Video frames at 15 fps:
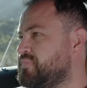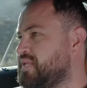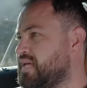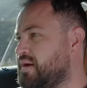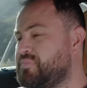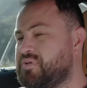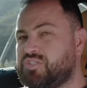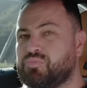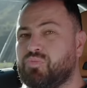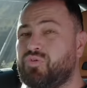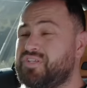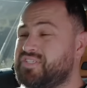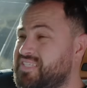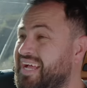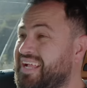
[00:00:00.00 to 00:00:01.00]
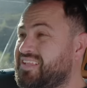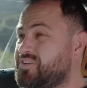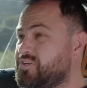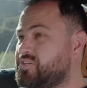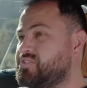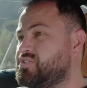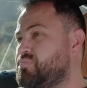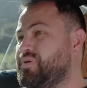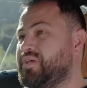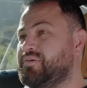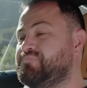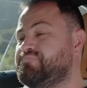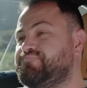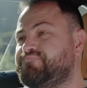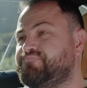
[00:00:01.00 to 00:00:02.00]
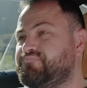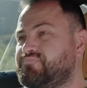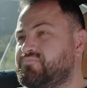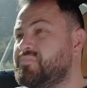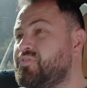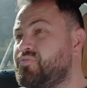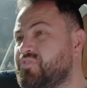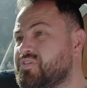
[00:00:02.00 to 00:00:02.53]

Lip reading: how much more is that going to be? If